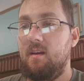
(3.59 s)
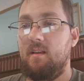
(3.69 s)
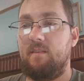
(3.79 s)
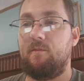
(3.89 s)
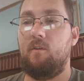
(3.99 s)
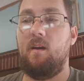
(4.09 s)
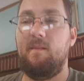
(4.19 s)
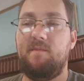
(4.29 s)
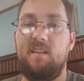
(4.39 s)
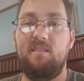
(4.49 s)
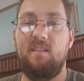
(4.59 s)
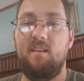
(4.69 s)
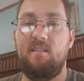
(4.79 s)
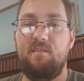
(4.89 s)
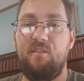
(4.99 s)
is for
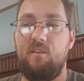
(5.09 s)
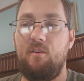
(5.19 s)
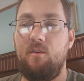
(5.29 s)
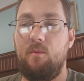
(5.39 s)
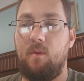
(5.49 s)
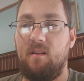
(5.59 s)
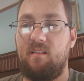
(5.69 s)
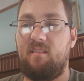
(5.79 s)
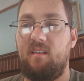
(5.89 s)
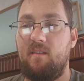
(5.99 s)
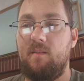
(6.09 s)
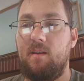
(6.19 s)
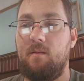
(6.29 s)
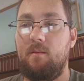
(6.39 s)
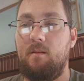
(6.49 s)

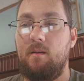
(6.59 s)
FTT217.